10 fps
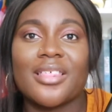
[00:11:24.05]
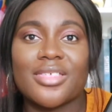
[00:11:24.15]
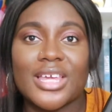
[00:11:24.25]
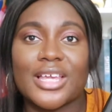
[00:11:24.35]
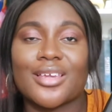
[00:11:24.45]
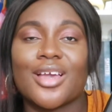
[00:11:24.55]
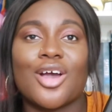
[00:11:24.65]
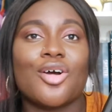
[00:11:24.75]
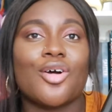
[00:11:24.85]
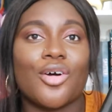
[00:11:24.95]
thing
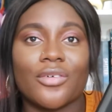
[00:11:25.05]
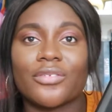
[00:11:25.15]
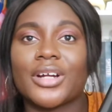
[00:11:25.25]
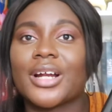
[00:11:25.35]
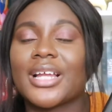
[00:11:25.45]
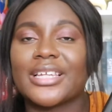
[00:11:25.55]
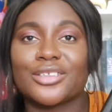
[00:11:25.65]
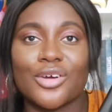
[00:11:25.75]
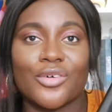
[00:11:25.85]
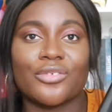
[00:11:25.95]
over and
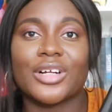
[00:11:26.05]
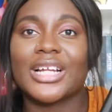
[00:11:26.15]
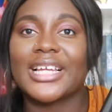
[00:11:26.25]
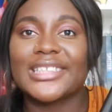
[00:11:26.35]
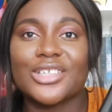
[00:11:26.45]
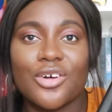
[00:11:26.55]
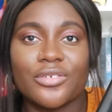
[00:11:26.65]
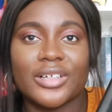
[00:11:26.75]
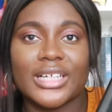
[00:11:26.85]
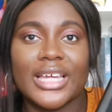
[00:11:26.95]
over and
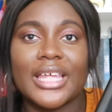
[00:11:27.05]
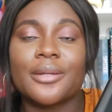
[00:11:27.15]
over again.